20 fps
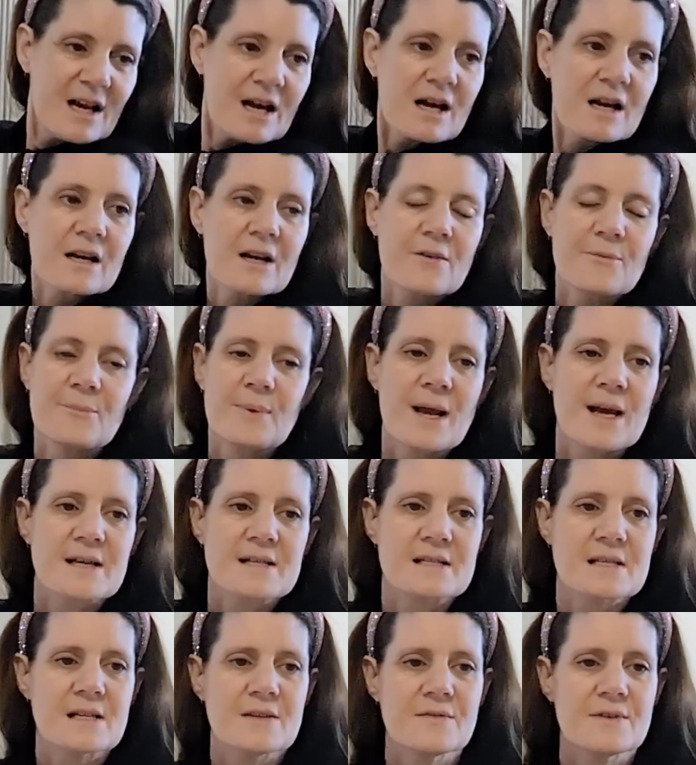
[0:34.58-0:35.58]
I love black
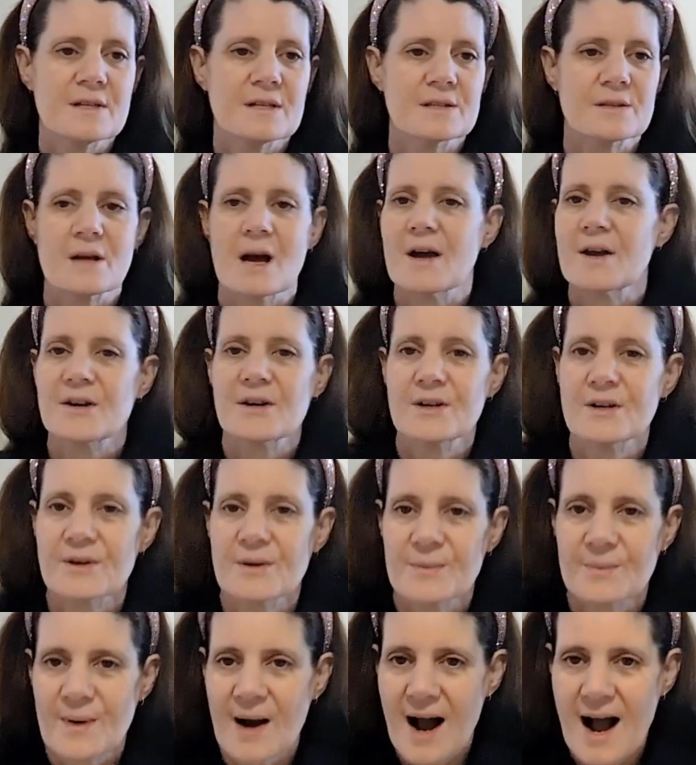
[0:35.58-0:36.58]
skivvies. I don't
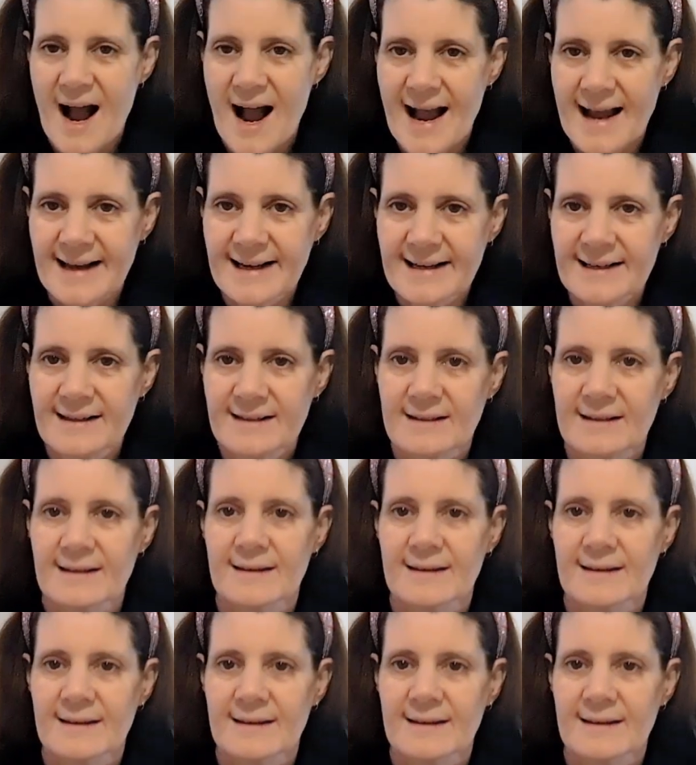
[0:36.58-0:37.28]
know why.